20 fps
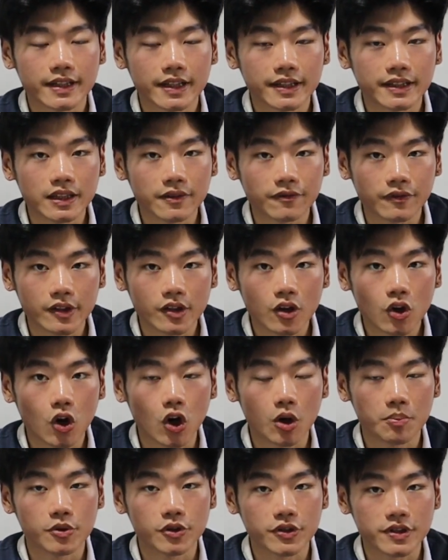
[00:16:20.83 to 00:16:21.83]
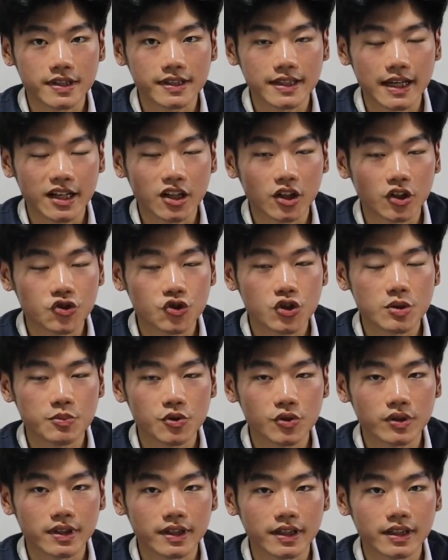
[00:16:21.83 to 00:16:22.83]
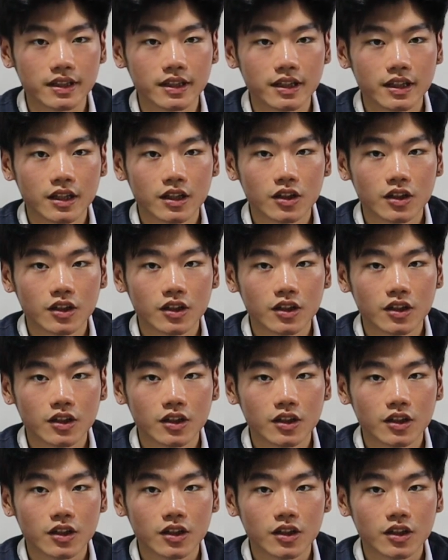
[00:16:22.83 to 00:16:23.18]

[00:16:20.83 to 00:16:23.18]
the different hormones that contributed